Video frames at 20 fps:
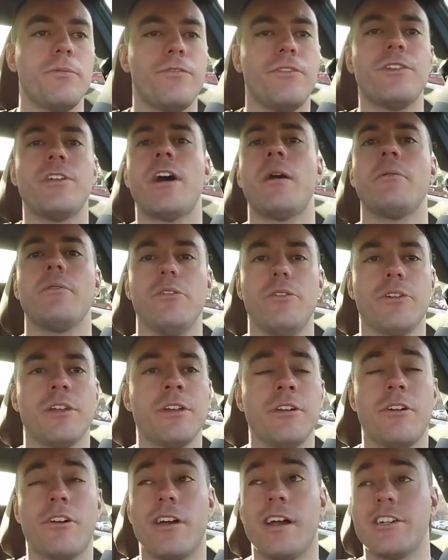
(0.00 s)
Phenomenal
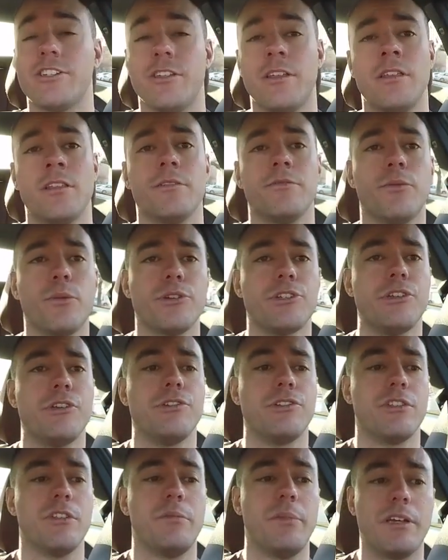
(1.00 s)
looking car. I actually think the 4
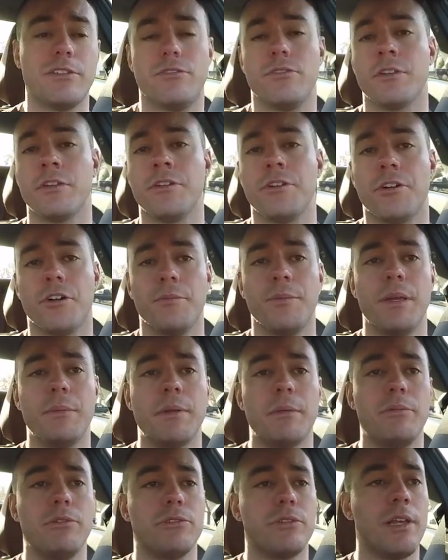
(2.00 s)
series is the best looking car in
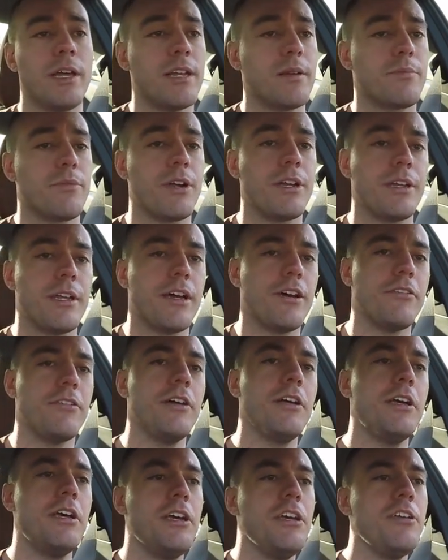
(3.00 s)
BMW's lineup right now.
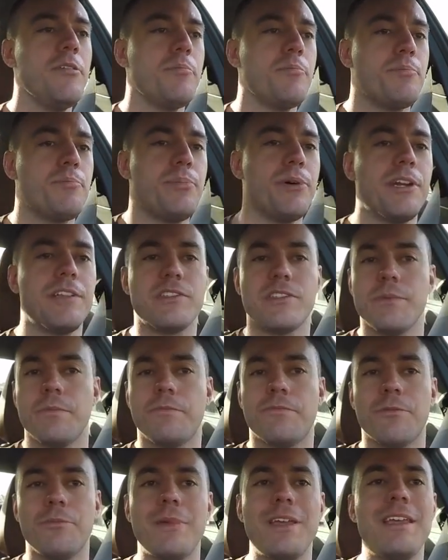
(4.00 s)
But it's,
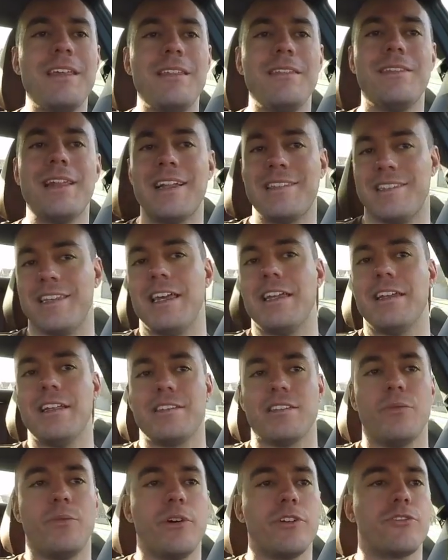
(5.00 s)
for me, that's it.
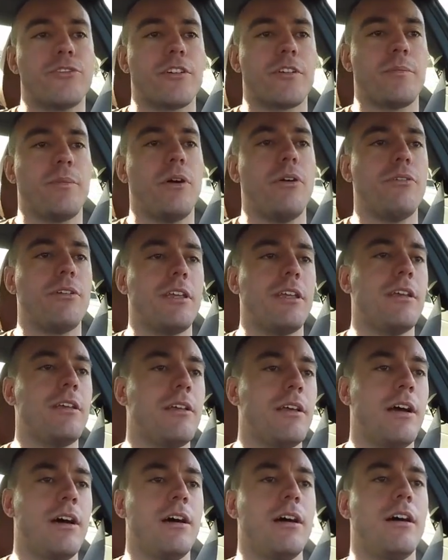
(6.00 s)
It's a one-trick pony.
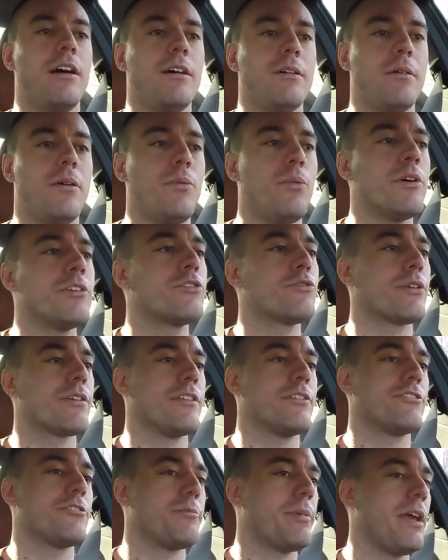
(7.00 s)
A one-trick
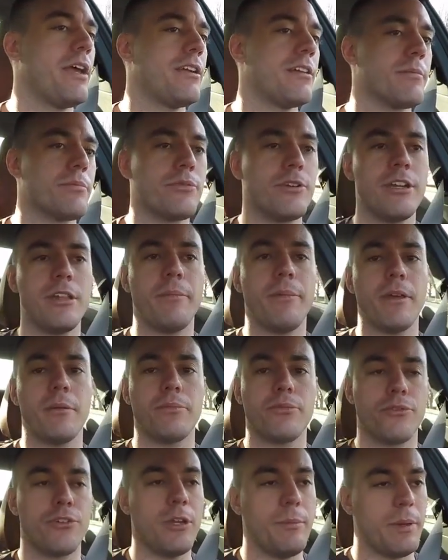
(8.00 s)
that you're paying a pretty big
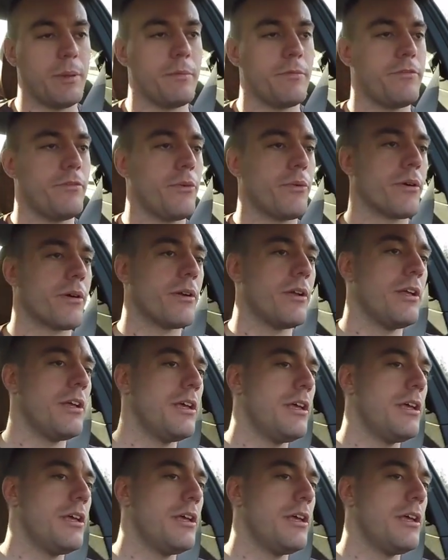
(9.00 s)
premium for.